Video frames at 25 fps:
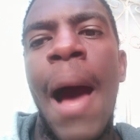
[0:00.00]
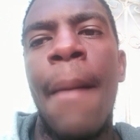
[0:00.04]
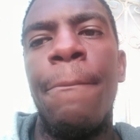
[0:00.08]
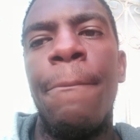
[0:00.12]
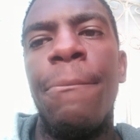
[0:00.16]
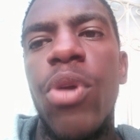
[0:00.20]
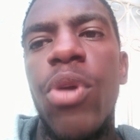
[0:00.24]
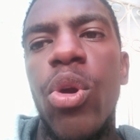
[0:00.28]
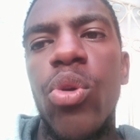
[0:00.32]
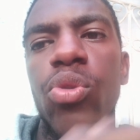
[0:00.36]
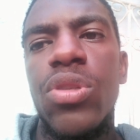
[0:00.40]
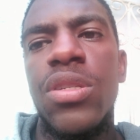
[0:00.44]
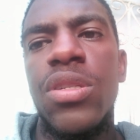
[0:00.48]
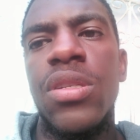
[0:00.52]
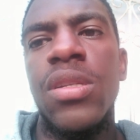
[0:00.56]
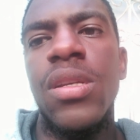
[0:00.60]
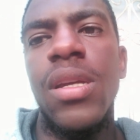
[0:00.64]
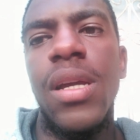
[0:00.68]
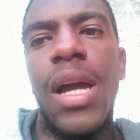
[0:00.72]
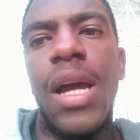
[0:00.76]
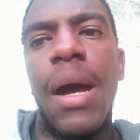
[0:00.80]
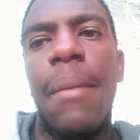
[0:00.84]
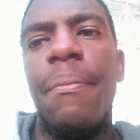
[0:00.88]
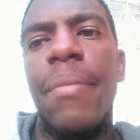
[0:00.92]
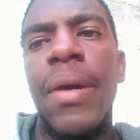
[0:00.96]
approach
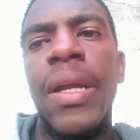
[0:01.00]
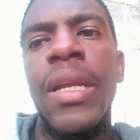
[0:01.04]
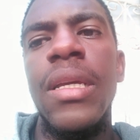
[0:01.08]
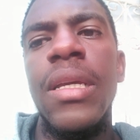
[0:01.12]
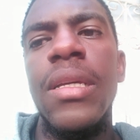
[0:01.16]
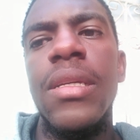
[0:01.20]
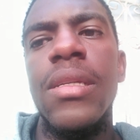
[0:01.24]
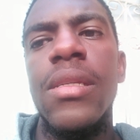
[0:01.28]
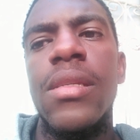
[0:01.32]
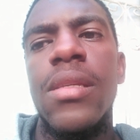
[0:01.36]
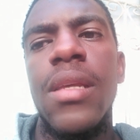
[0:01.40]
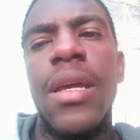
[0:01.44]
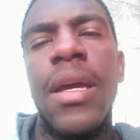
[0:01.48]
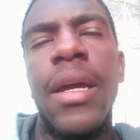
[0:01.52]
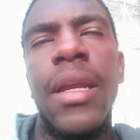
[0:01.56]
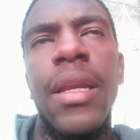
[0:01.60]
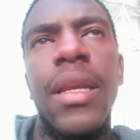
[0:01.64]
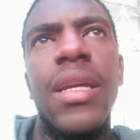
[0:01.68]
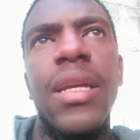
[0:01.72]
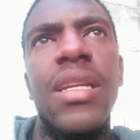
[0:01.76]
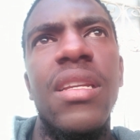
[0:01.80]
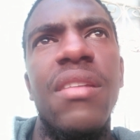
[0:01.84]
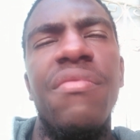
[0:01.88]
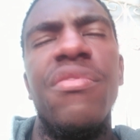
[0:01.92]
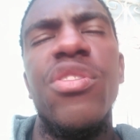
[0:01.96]
companies
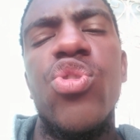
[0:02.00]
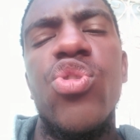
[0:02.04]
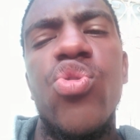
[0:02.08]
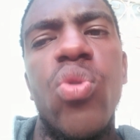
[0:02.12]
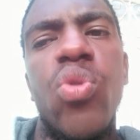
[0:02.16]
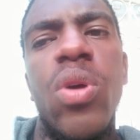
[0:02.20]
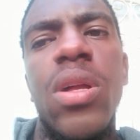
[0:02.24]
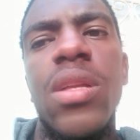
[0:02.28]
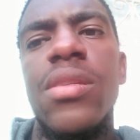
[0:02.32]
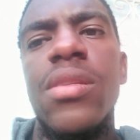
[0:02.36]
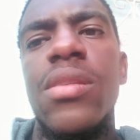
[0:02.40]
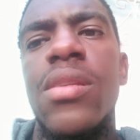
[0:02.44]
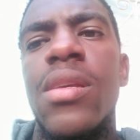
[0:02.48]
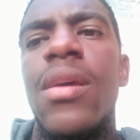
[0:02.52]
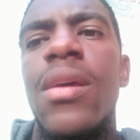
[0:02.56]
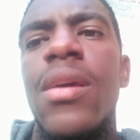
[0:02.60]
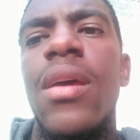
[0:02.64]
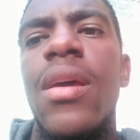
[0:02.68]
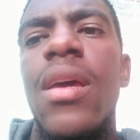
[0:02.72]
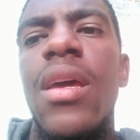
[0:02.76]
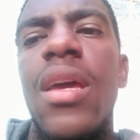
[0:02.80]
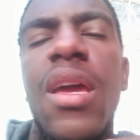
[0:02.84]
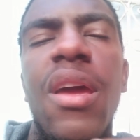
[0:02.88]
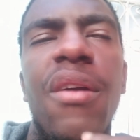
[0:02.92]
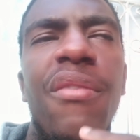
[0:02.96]
and individuals
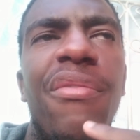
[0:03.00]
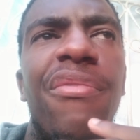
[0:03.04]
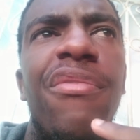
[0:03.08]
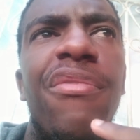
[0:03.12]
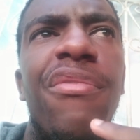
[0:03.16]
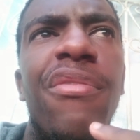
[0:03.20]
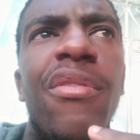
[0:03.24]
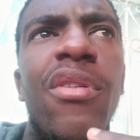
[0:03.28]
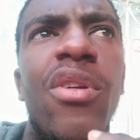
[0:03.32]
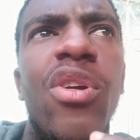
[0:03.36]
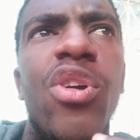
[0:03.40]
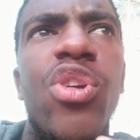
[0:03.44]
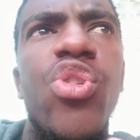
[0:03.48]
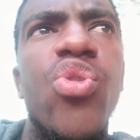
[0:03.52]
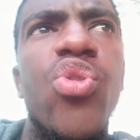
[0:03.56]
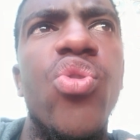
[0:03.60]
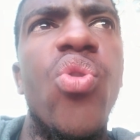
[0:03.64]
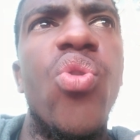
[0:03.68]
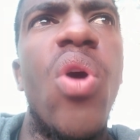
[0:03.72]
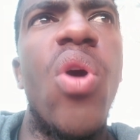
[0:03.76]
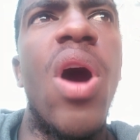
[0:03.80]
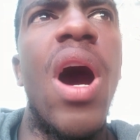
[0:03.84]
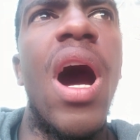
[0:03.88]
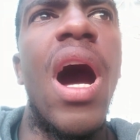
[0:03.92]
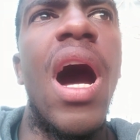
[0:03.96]
if
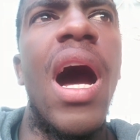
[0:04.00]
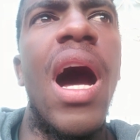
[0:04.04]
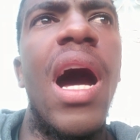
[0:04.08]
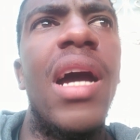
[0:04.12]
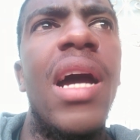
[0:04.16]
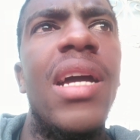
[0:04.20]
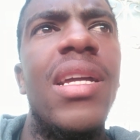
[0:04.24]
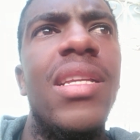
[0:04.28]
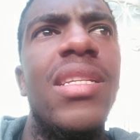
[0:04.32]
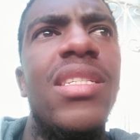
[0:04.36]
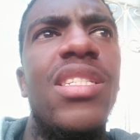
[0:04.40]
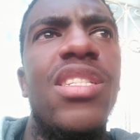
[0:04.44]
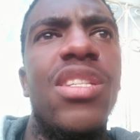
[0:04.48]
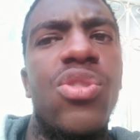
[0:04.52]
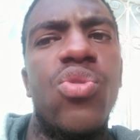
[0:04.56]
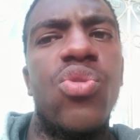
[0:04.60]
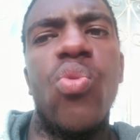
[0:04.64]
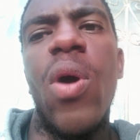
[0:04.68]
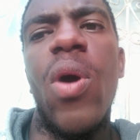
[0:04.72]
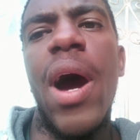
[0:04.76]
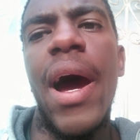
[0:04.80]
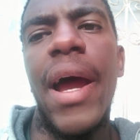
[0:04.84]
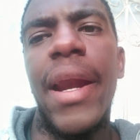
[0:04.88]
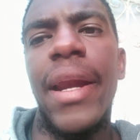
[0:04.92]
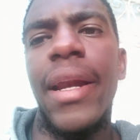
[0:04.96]
you are just
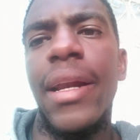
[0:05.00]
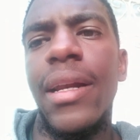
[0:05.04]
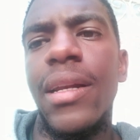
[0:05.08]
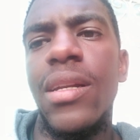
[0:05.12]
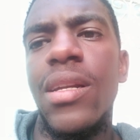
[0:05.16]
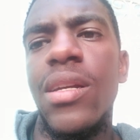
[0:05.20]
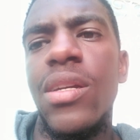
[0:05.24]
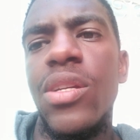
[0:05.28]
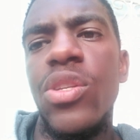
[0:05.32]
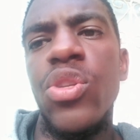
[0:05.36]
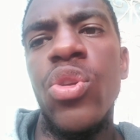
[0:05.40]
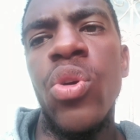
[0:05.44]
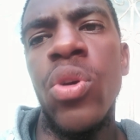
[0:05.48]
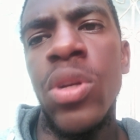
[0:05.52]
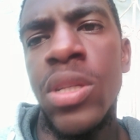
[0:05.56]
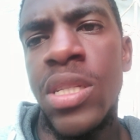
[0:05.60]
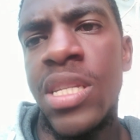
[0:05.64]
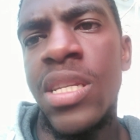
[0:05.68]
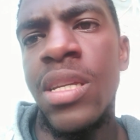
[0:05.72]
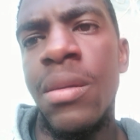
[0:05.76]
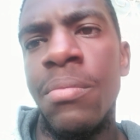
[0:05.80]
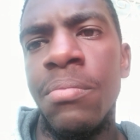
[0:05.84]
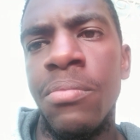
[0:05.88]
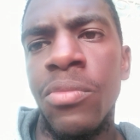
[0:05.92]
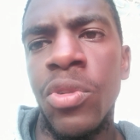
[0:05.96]
one, no
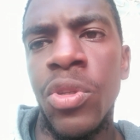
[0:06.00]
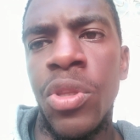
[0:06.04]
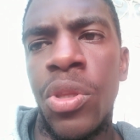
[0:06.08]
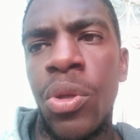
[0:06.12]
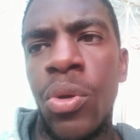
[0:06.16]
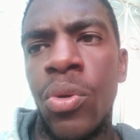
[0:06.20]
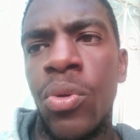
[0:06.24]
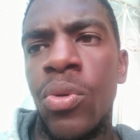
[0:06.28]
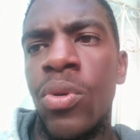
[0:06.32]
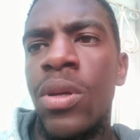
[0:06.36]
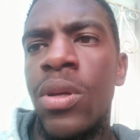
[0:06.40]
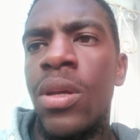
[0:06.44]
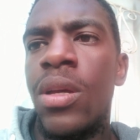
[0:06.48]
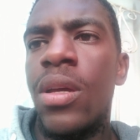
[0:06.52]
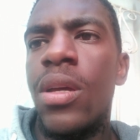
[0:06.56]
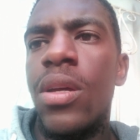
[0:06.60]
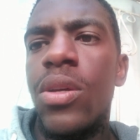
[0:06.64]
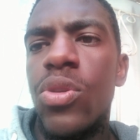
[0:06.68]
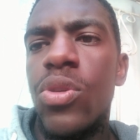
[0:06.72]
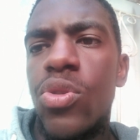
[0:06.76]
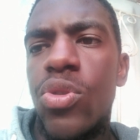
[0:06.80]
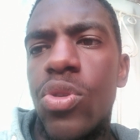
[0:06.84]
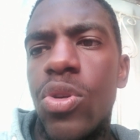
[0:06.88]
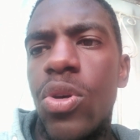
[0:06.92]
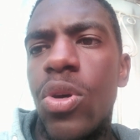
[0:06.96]
team with you.
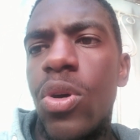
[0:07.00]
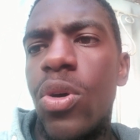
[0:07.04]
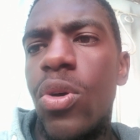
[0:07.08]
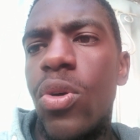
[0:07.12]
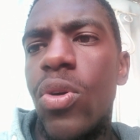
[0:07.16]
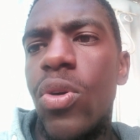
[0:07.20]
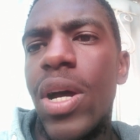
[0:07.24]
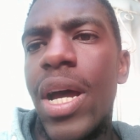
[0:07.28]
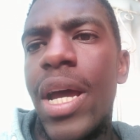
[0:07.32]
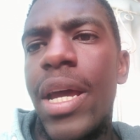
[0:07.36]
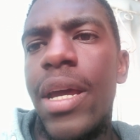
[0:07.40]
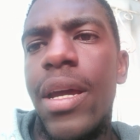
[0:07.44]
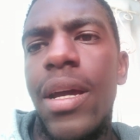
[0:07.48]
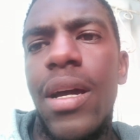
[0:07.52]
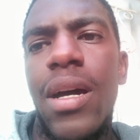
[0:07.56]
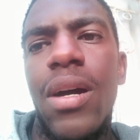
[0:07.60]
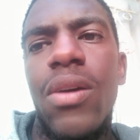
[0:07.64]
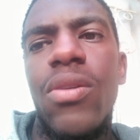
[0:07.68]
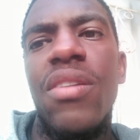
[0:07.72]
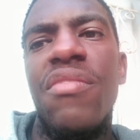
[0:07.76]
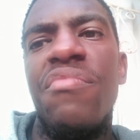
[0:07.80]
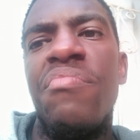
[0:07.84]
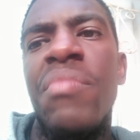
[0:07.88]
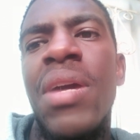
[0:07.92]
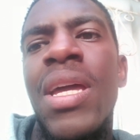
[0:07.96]
So I
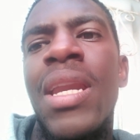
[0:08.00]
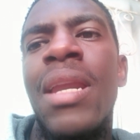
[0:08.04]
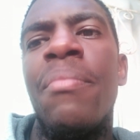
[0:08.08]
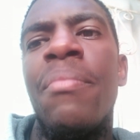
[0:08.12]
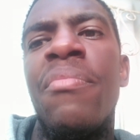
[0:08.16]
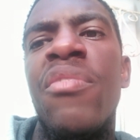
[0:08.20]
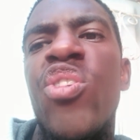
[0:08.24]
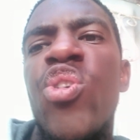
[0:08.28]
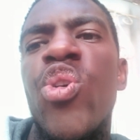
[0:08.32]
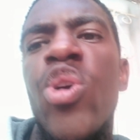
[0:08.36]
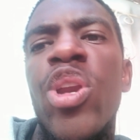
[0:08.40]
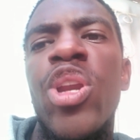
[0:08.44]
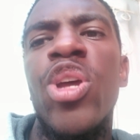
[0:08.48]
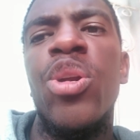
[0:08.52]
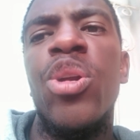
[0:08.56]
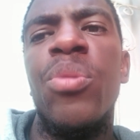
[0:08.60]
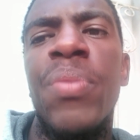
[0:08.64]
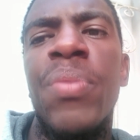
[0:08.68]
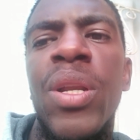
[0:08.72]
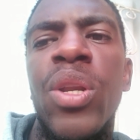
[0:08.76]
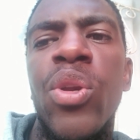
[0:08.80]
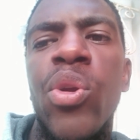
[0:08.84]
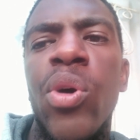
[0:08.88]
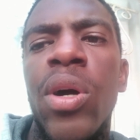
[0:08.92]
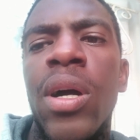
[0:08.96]
would have made the video a little
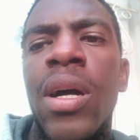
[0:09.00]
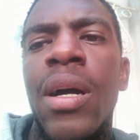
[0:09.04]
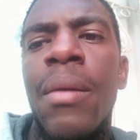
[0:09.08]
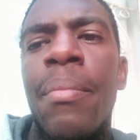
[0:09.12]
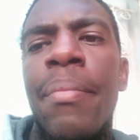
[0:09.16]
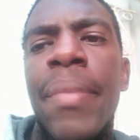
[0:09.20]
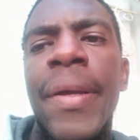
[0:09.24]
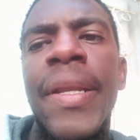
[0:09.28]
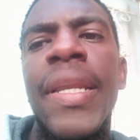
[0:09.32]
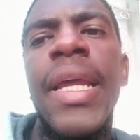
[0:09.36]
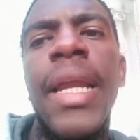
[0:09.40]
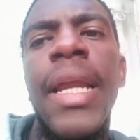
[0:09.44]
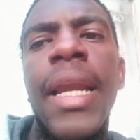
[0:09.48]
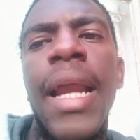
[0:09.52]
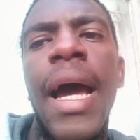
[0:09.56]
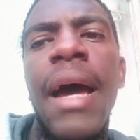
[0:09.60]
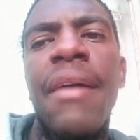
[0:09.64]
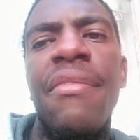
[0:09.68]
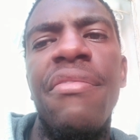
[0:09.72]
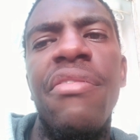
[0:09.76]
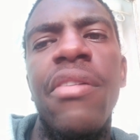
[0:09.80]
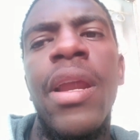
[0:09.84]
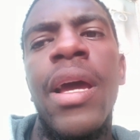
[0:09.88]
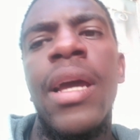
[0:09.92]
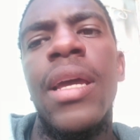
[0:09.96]
bit longer, but then I
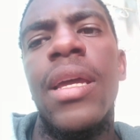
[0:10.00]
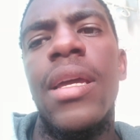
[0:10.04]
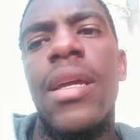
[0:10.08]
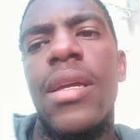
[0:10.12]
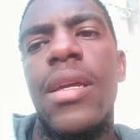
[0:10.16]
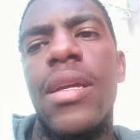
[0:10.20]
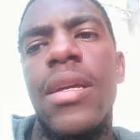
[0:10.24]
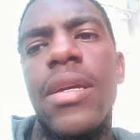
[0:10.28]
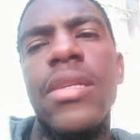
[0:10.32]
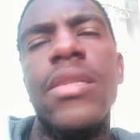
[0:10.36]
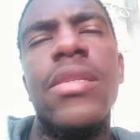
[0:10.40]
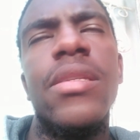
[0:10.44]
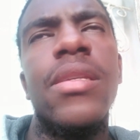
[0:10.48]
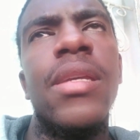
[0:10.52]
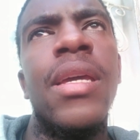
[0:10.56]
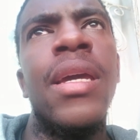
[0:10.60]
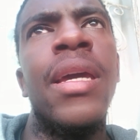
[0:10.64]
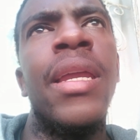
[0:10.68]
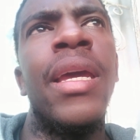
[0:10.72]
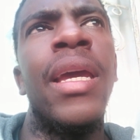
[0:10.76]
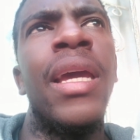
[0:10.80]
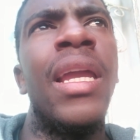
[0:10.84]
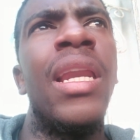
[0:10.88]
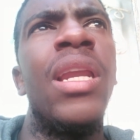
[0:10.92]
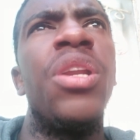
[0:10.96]
feel like it's
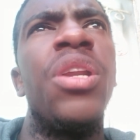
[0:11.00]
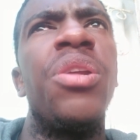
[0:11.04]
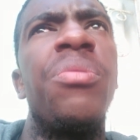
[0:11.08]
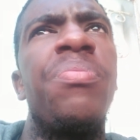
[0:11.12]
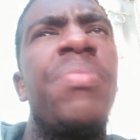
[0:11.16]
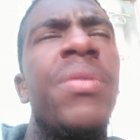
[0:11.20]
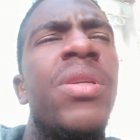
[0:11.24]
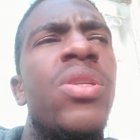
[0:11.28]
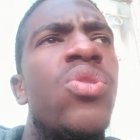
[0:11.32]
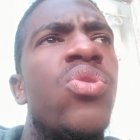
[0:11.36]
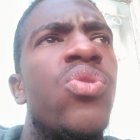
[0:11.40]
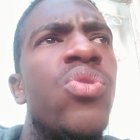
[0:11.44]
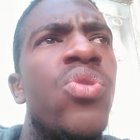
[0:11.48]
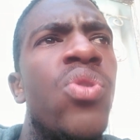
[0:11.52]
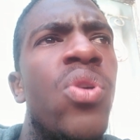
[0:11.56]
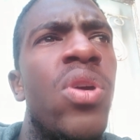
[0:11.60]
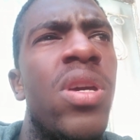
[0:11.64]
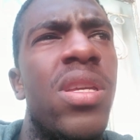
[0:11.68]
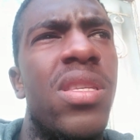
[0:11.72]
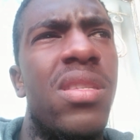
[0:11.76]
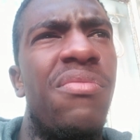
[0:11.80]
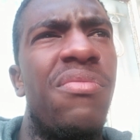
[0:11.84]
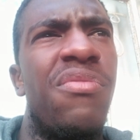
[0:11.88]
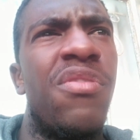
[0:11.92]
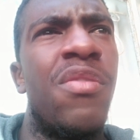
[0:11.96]
getting a little bit too
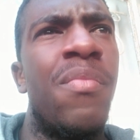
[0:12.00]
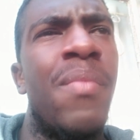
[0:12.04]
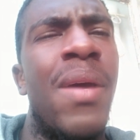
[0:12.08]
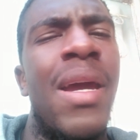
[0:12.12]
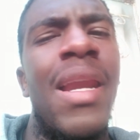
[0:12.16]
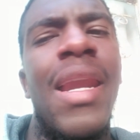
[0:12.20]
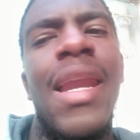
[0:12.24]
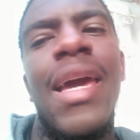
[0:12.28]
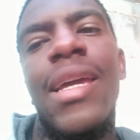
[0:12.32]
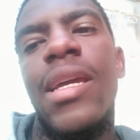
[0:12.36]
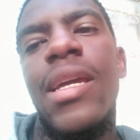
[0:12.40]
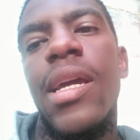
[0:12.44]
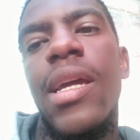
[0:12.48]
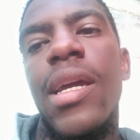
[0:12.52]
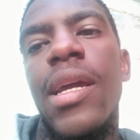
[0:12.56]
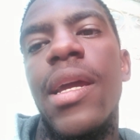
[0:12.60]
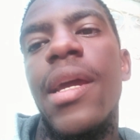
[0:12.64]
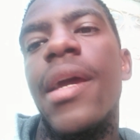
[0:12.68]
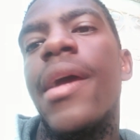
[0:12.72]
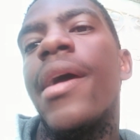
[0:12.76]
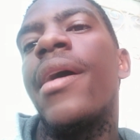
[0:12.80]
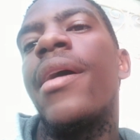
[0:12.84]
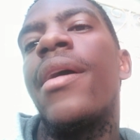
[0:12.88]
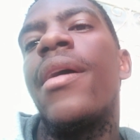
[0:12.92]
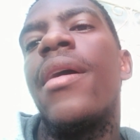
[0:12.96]
noisy for my liking
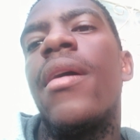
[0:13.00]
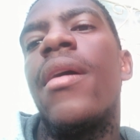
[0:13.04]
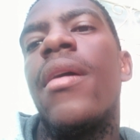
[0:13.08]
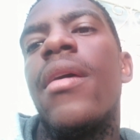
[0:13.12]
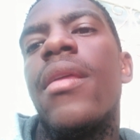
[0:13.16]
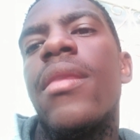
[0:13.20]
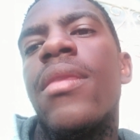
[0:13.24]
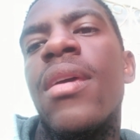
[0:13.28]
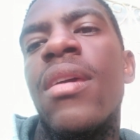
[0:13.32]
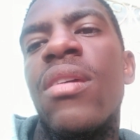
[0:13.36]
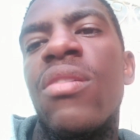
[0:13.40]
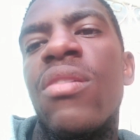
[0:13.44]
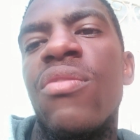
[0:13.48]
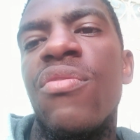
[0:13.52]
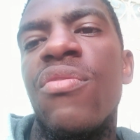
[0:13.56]
here. Thank